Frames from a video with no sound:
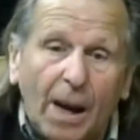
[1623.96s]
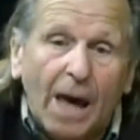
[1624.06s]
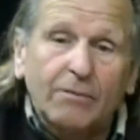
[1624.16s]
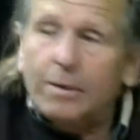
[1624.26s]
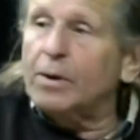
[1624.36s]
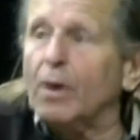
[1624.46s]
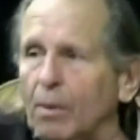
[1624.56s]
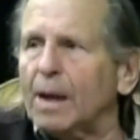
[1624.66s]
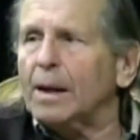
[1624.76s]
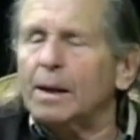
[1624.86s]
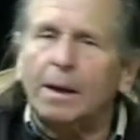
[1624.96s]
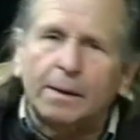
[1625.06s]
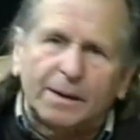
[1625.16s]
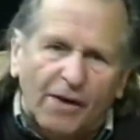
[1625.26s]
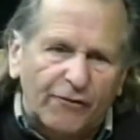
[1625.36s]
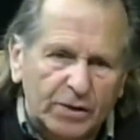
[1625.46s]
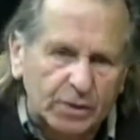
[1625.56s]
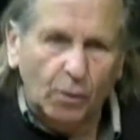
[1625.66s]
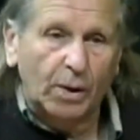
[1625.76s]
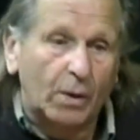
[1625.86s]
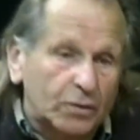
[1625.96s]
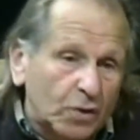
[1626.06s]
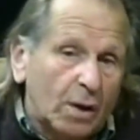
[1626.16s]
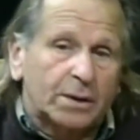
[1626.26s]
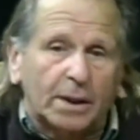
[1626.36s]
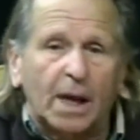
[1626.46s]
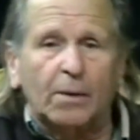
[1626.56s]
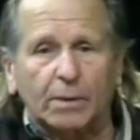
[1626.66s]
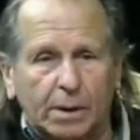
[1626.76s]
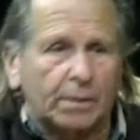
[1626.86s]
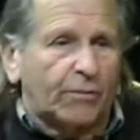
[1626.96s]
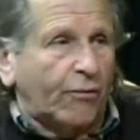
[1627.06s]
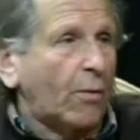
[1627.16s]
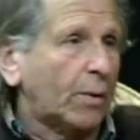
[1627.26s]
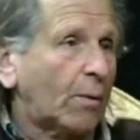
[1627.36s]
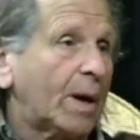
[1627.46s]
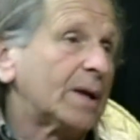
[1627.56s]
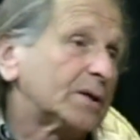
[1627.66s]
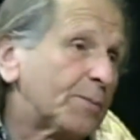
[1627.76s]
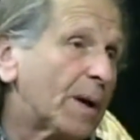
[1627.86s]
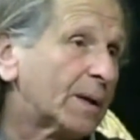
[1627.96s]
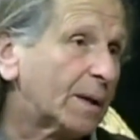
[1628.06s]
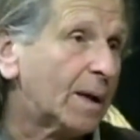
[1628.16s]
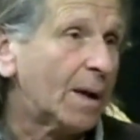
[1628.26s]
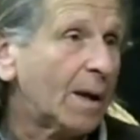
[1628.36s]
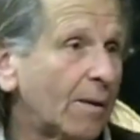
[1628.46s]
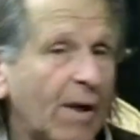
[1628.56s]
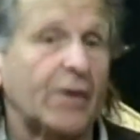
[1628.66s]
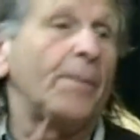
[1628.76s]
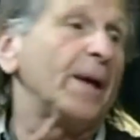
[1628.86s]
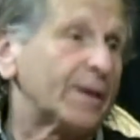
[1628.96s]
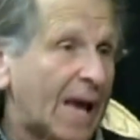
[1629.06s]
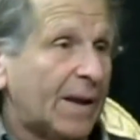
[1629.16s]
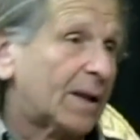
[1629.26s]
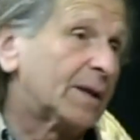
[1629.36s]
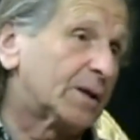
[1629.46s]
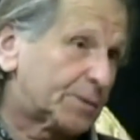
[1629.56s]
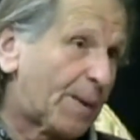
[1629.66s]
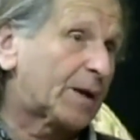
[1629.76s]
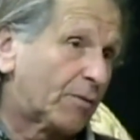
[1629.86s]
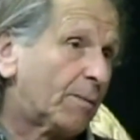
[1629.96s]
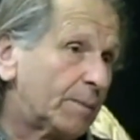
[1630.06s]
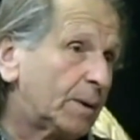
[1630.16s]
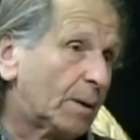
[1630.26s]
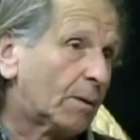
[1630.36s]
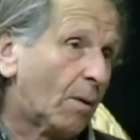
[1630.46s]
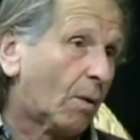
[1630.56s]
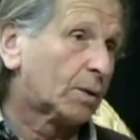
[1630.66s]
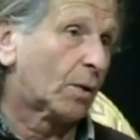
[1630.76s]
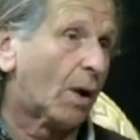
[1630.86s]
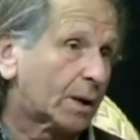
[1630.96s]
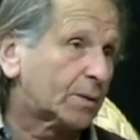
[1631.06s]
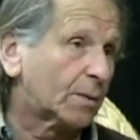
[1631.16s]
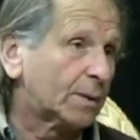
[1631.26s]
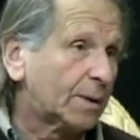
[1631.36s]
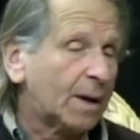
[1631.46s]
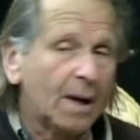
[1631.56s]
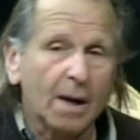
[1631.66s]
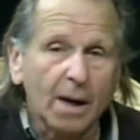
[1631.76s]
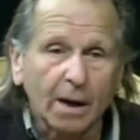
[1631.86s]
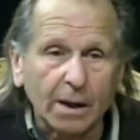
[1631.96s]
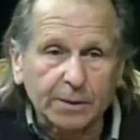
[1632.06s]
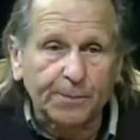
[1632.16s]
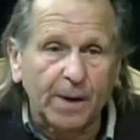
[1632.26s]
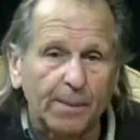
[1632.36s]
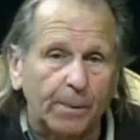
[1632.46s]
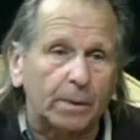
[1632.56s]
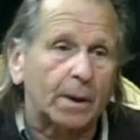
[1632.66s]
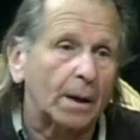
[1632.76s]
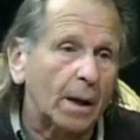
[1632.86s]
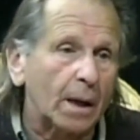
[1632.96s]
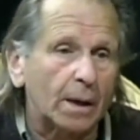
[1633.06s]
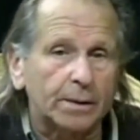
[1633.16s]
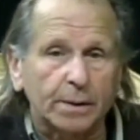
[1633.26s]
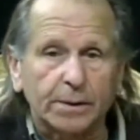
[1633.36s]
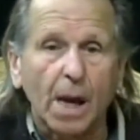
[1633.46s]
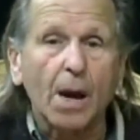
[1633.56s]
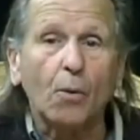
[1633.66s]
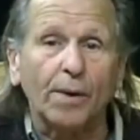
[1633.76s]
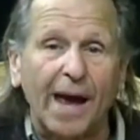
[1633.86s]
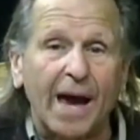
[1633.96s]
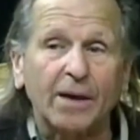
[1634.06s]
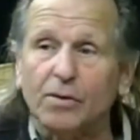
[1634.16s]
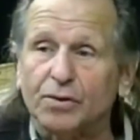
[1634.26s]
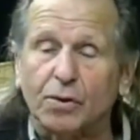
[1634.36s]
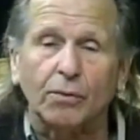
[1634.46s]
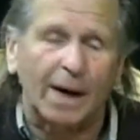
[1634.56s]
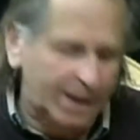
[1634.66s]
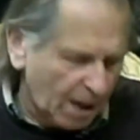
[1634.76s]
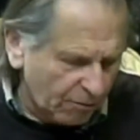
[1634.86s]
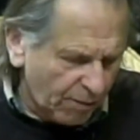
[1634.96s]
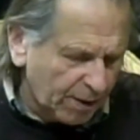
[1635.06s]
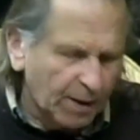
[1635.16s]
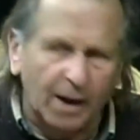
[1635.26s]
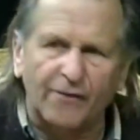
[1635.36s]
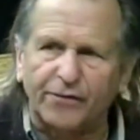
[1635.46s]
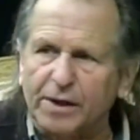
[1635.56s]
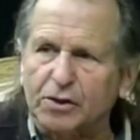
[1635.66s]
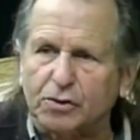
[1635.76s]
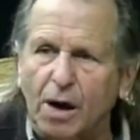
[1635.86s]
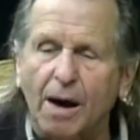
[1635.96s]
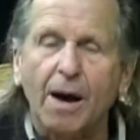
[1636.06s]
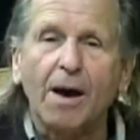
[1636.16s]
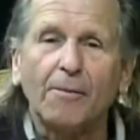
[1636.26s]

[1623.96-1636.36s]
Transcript: I you know what? In deference to what goes on today with the throwing away and spending, I'd rather be at that end of the spectrum. You know, holding on to it because people today just. When I used to, I can't run the left knee shot.